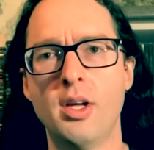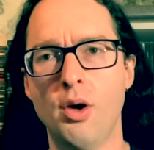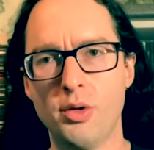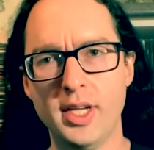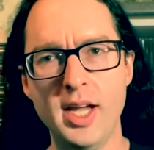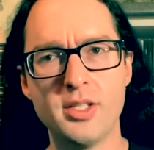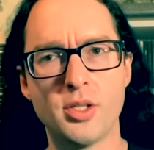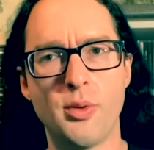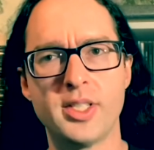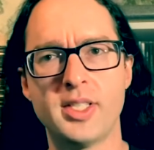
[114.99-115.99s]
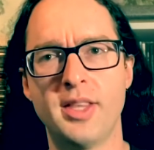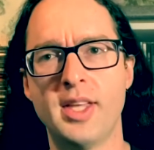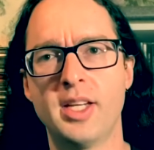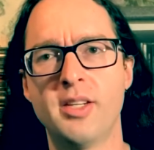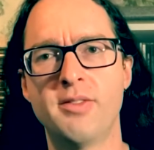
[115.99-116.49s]
Okay, so I want to say
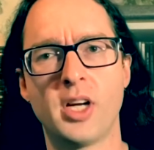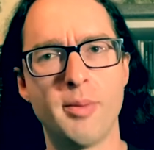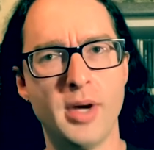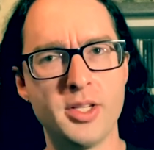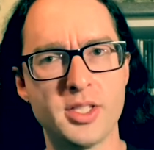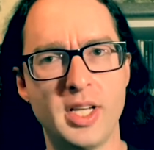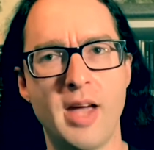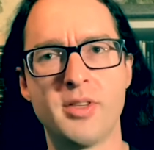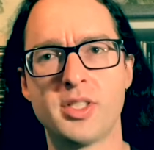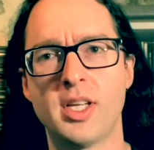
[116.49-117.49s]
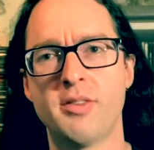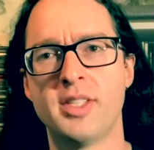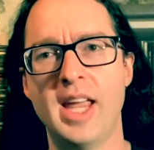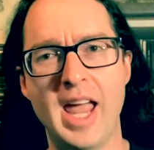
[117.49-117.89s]
thank you very much and have yourselves an